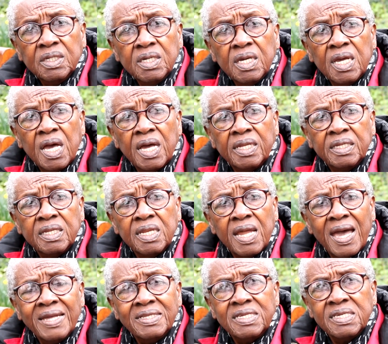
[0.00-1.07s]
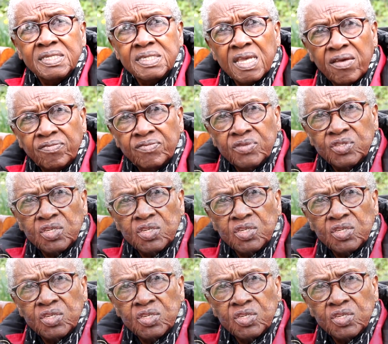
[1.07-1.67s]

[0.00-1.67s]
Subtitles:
he had 97